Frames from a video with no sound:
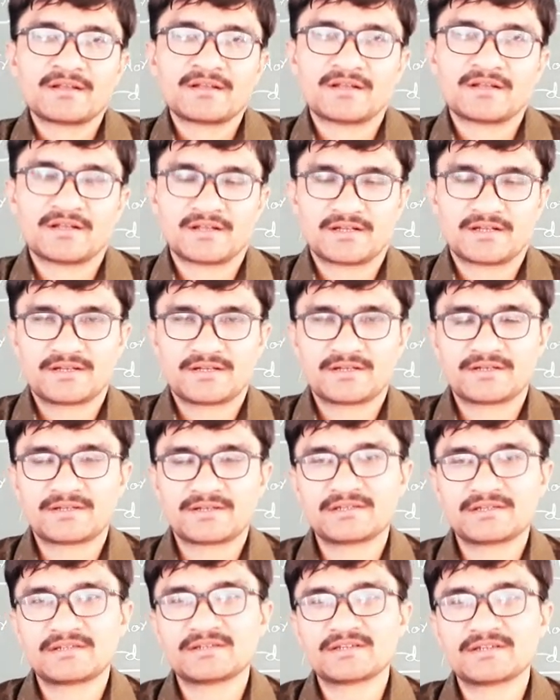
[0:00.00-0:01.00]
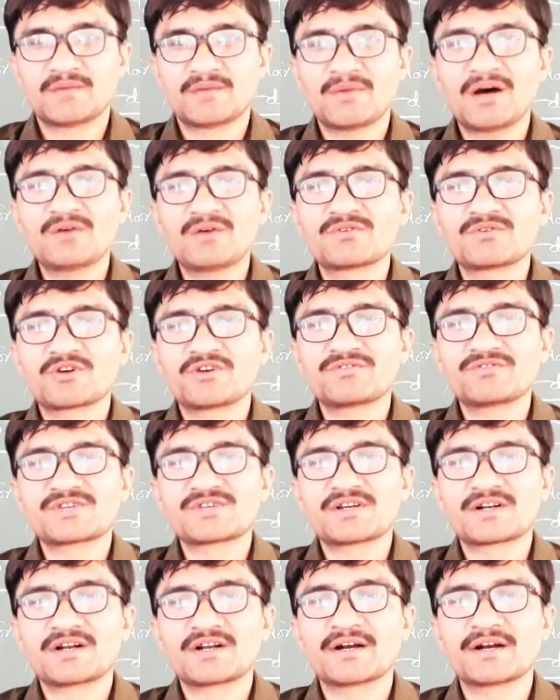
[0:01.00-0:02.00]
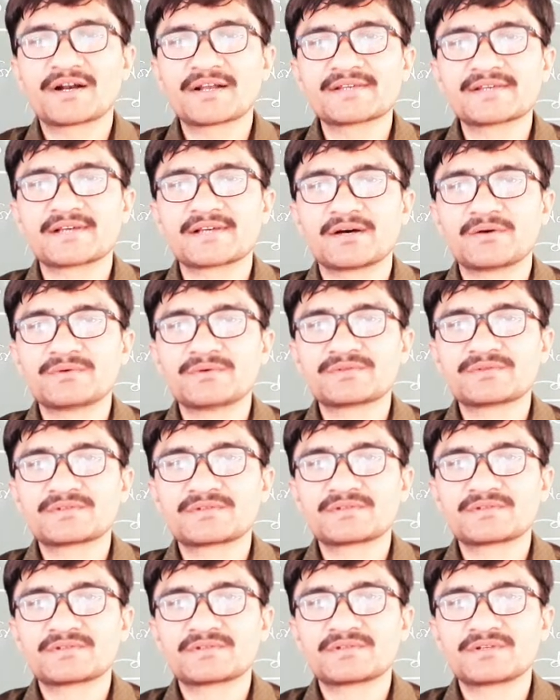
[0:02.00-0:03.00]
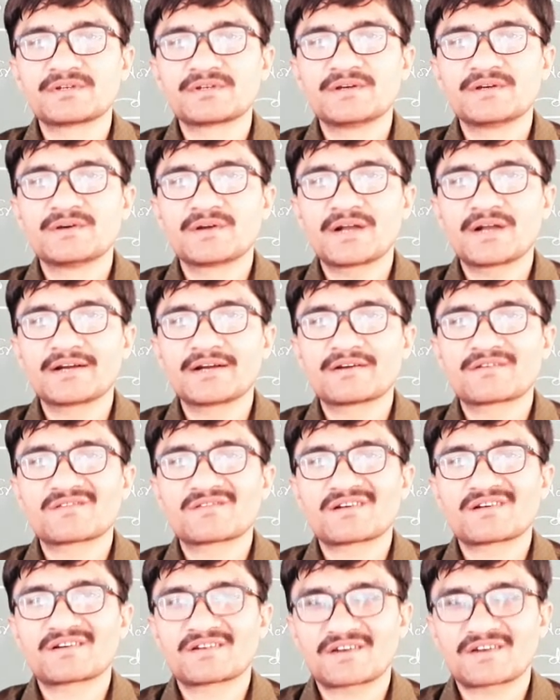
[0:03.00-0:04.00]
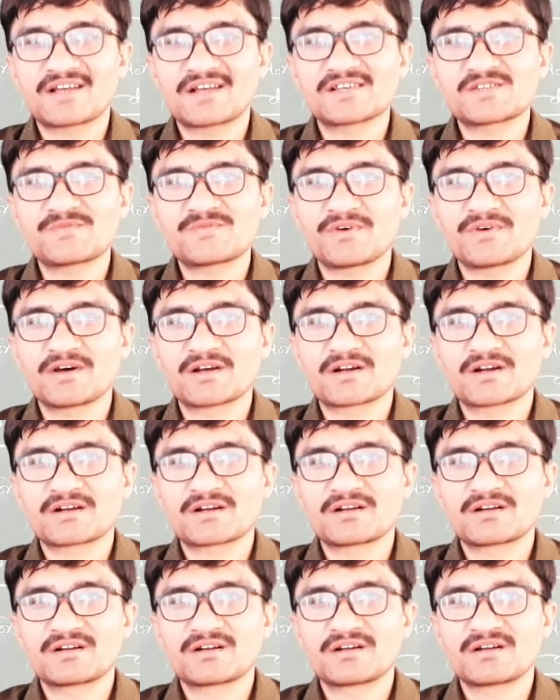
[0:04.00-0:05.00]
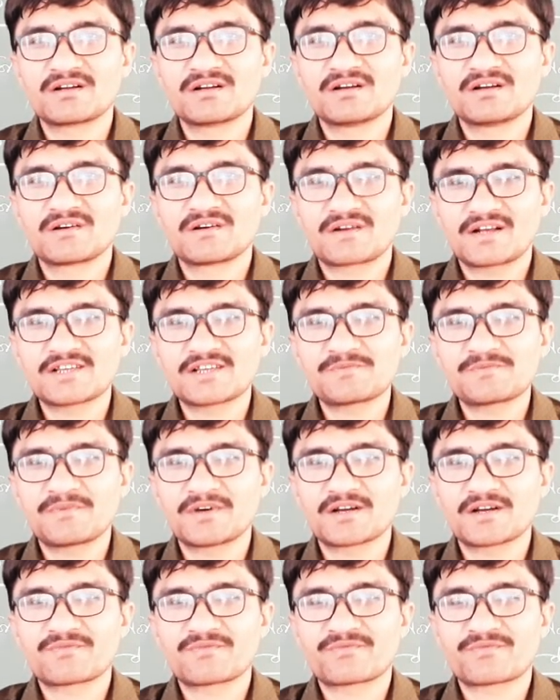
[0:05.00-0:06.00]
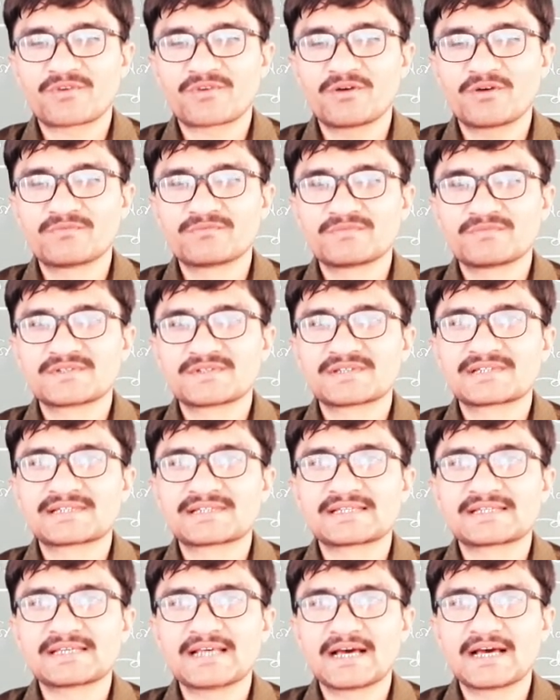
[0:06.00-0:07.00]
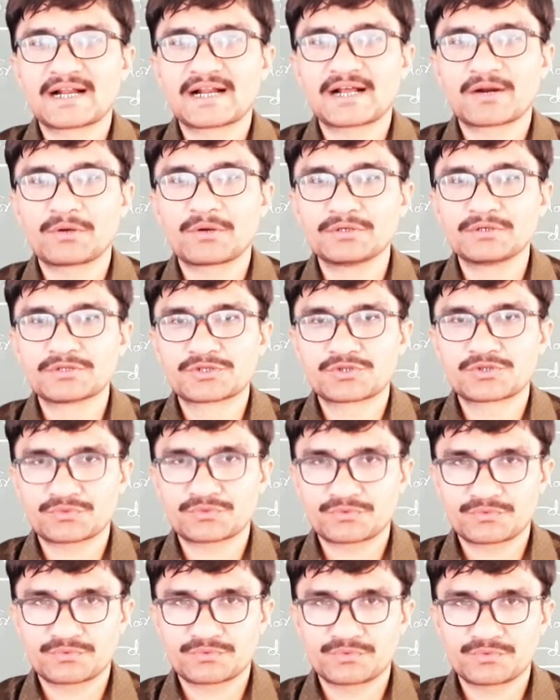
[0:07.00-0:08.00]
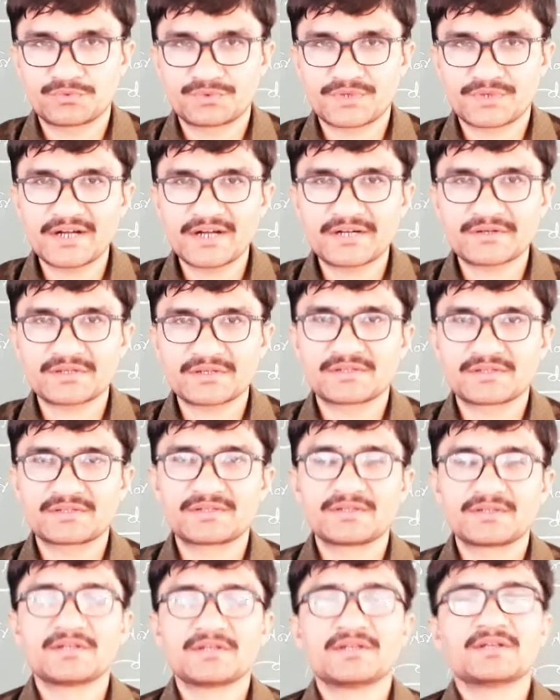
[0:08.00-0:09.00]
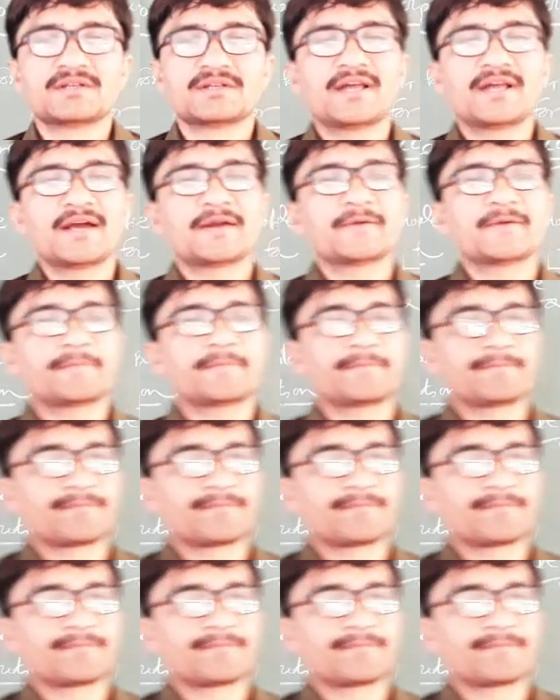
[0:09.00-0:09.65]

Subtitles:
the amount of general reserves, right, transfer from CRR also, right. Then